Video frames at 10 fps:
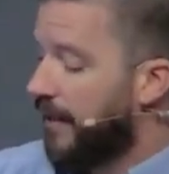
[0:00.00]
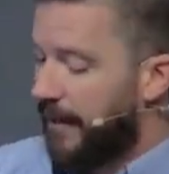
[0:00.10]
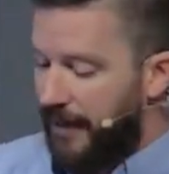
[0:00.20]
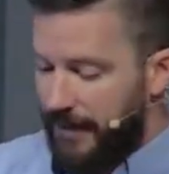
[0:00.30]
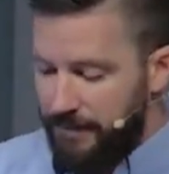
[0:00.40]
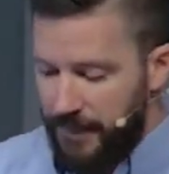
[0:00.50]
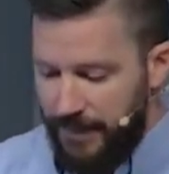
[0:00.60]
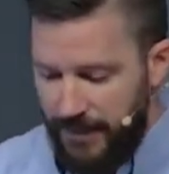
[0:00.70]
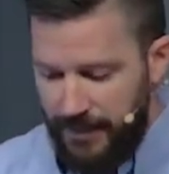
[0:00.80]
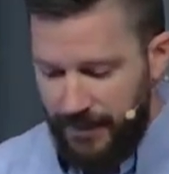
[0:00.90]
Uh,
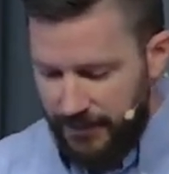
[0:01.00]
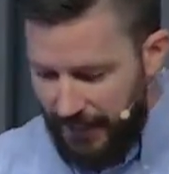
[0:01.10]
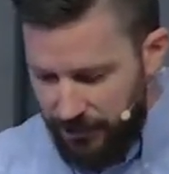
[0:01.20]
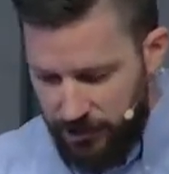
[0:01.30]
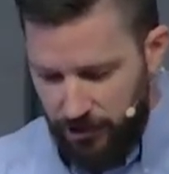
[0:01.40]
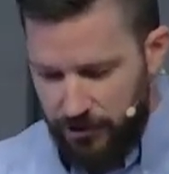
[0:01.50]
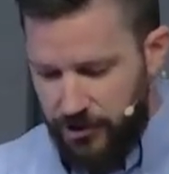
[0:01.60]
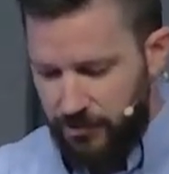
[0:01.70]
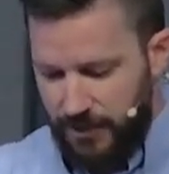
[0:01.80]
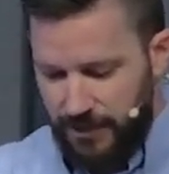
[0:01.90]
maybe attend
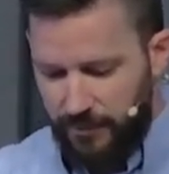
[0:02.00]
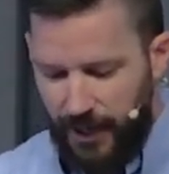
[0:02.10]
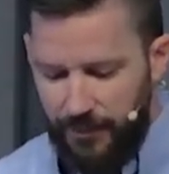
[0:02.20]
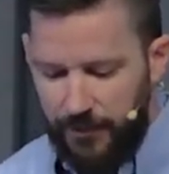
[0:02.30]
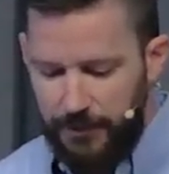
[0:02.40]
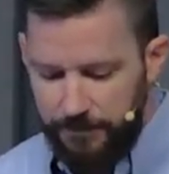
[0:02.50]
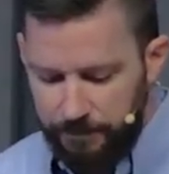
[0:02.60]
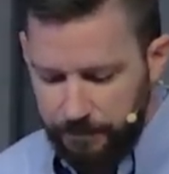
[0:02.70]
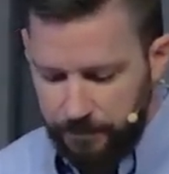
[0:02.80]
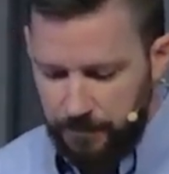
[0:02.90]
church, read the Bible,
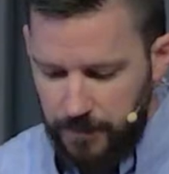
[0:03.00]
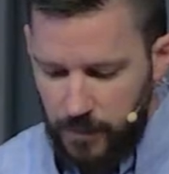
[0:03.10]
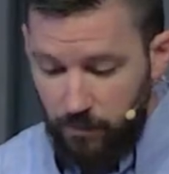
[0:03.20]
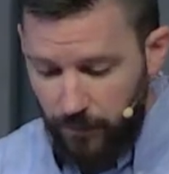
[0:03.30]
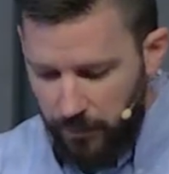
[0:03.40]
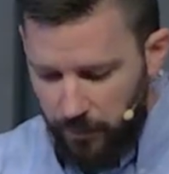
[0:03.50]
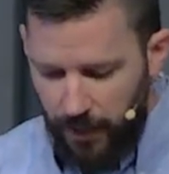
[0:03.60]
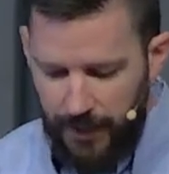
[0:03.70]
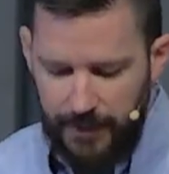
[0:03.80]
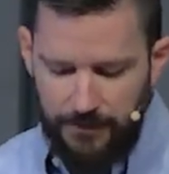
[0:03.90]

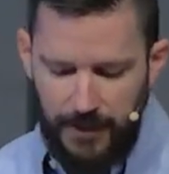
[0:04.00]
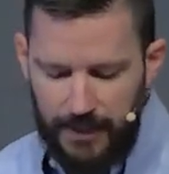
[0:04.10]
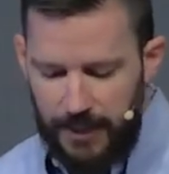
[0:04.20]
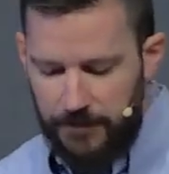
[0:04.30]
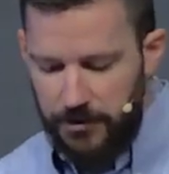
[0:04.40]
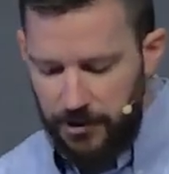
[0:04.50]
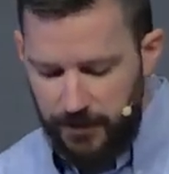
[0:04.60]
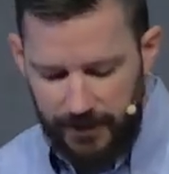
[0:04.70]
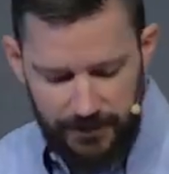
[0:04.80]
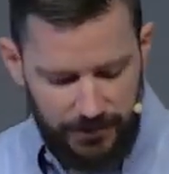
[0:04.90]
pray. If you do
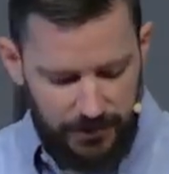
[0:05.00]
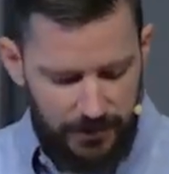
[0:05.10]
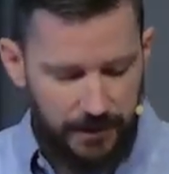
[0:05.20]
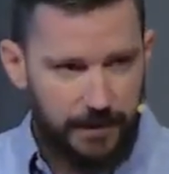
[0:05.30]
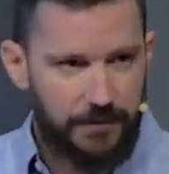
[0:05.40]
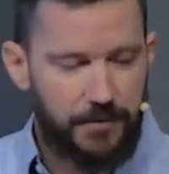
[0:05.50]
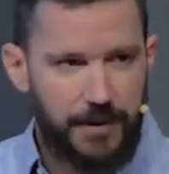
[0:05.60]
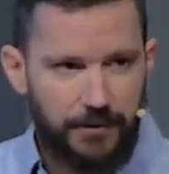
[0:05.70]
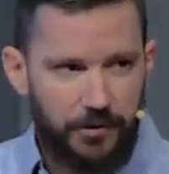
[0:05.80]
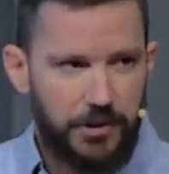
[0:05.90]
this, if you
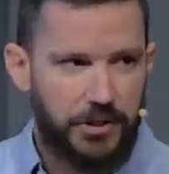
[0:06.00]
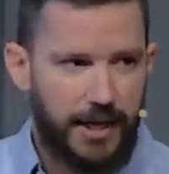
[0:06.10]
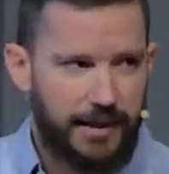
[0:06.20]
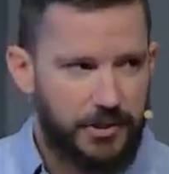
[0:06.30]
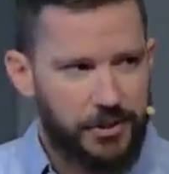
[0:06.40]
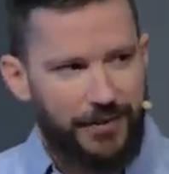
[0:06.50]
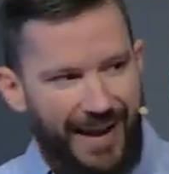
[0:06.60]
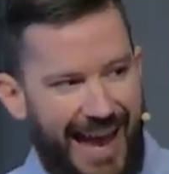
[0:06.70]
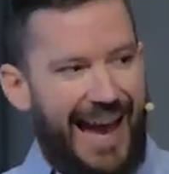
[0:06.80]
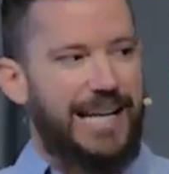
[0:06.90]
think of Christianity as just kind of
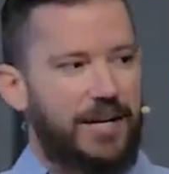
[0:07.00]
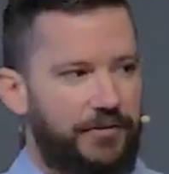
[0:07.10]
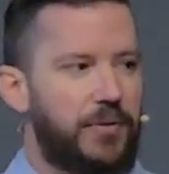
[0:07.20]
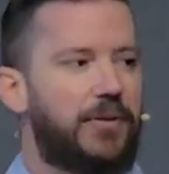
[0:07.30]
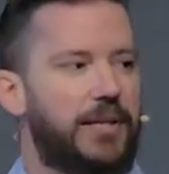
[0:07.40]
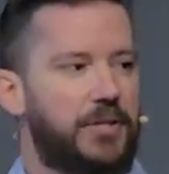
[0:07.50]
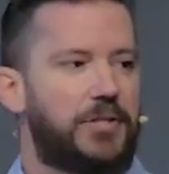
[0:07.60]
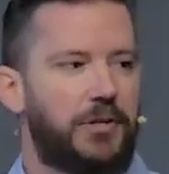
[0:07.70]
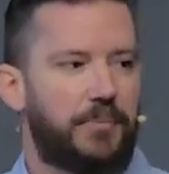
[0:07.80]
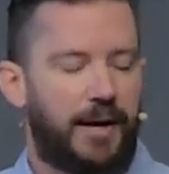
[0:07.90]
adding a few things
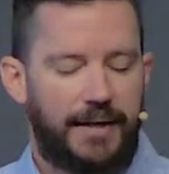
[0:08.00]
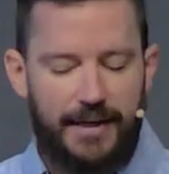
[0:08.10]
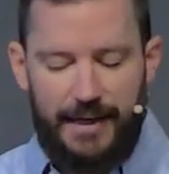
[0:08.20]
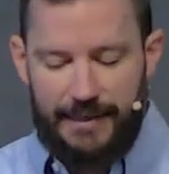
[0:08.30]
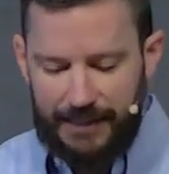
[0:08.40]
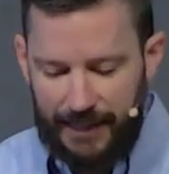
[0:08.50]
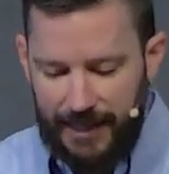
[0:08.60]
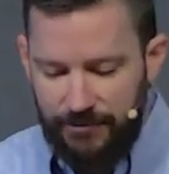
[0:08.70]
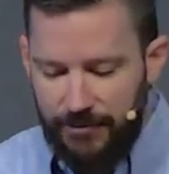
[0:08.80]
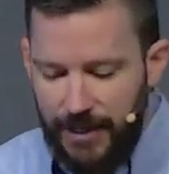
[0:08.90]
to your mind and
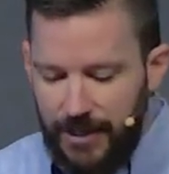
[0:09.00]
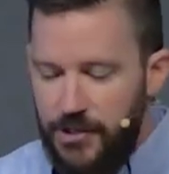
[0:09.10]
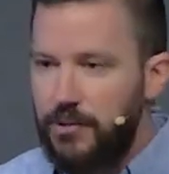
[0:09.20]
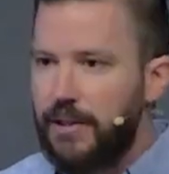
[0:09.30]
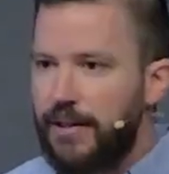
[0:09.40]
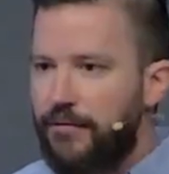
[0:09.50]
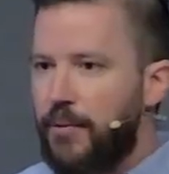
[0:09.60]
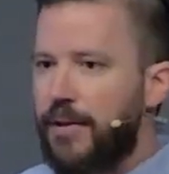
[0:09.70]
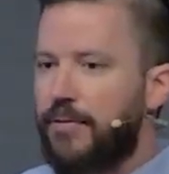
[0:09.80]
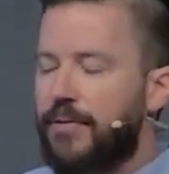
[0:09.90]
life, you live
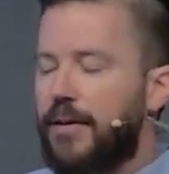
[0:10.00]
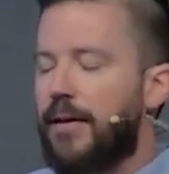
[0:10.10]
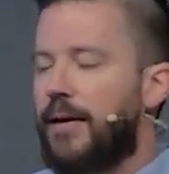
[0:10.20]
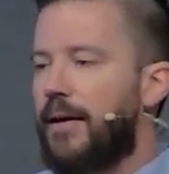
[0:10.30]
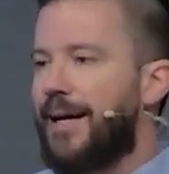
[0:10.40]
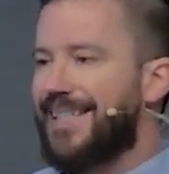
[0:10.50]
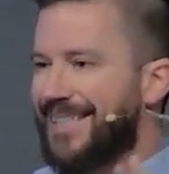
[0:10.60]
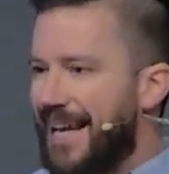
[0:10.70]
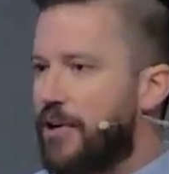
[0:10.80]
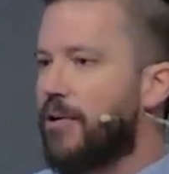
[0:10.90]
with uh, a
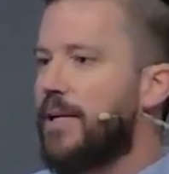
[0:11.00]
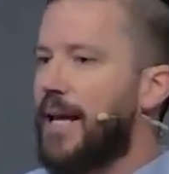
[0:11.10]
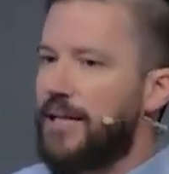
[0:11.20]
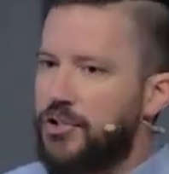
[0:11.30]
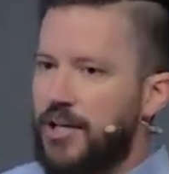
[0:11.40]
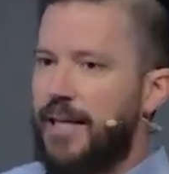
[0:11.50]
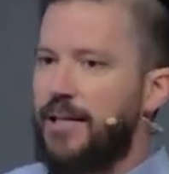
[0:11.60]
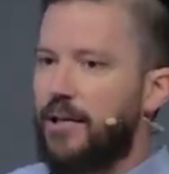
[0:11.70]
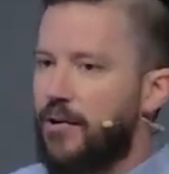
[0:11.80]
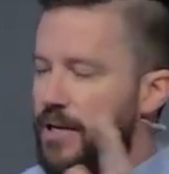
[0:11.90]
sacred and
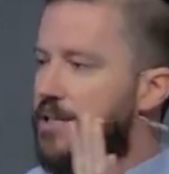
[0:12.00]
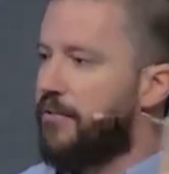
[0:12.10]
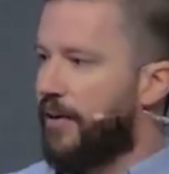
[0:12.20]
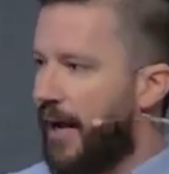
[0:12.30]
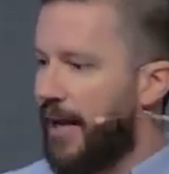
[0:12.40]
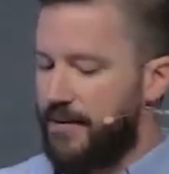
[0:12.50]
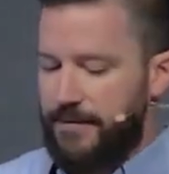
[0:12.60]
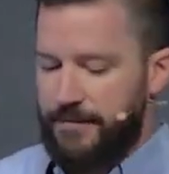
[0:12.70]
secular divide.